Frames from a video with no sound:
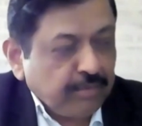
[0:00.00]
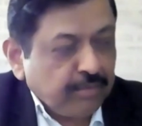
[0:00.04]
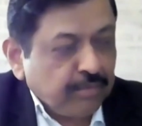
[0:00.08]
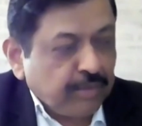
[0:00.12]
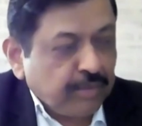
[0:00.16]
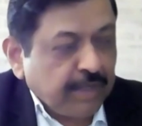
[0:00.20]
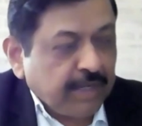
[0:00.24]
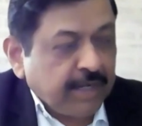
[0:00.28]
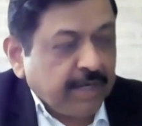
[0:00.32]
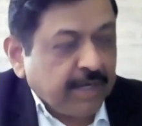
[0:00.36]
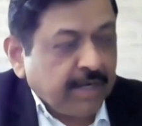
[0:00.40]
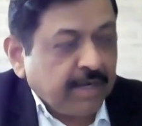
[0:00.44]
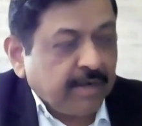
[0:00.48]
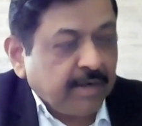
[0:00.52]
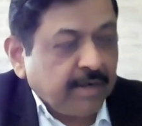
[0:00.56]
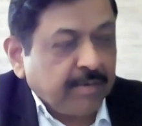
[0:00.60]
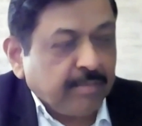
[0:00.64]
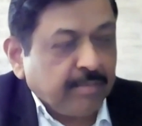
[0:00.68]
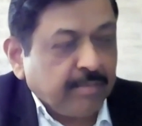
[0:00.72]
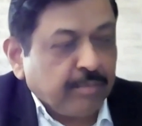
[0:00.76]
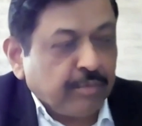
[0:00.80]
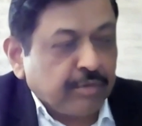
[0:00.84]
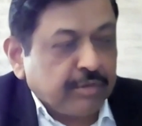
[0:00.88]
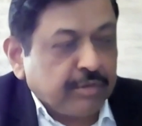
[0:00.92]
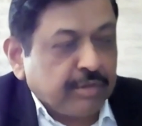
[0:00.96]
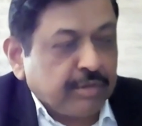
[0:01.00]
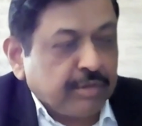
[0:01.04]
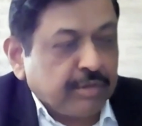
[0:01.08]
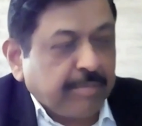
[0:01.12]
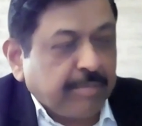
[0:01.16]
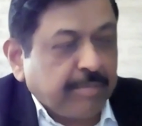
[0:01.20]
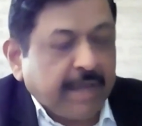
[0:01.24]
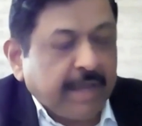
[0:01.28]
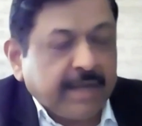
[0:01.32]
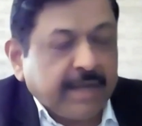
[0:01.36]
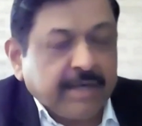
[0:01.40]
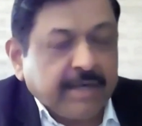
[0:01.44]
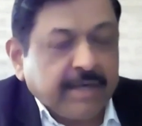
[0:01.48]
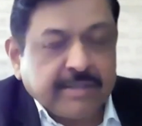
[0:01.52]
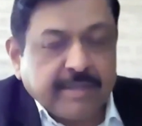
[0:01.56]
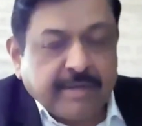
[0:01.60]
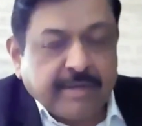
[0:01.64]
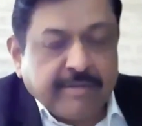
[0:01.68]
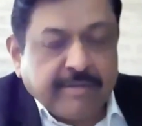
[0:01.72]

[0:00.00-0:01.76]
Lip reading: Today, most of the parents